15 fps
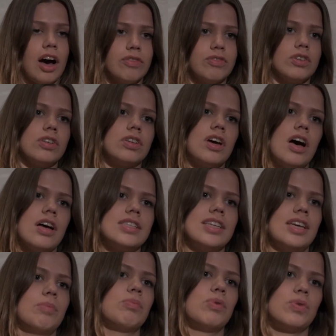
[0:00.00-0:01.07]
after the
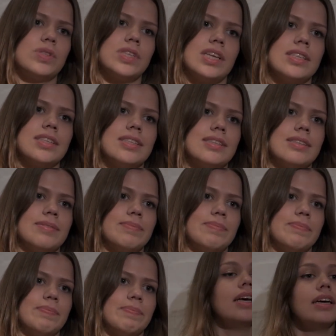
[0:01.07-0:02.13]
casting process.
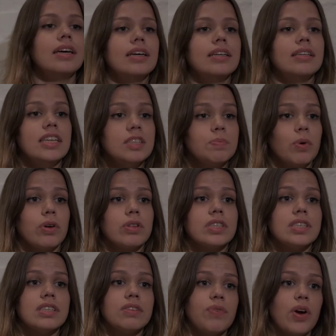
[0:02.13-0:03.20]
This
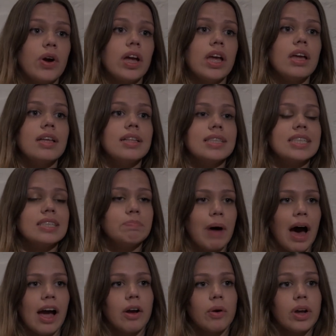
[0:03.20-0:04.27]
bronze is a very
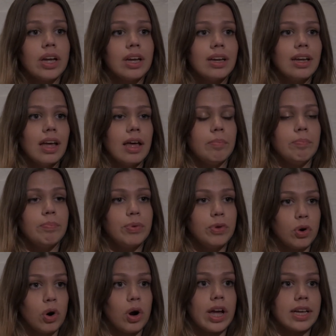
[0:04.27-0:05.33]
inspiring and
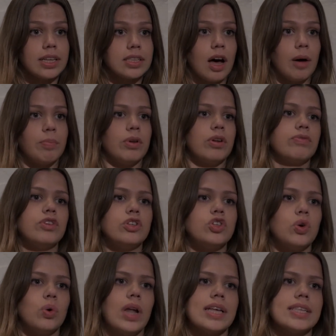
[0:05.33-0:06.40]
pure example of the
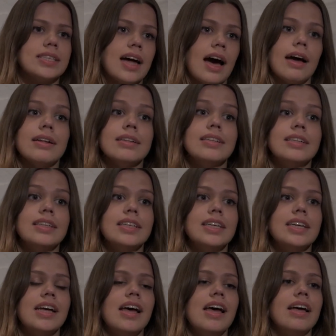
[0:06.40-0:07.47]
Chola style.
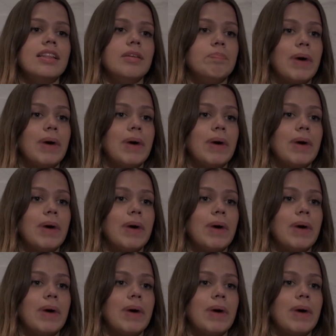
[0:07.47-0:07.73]
The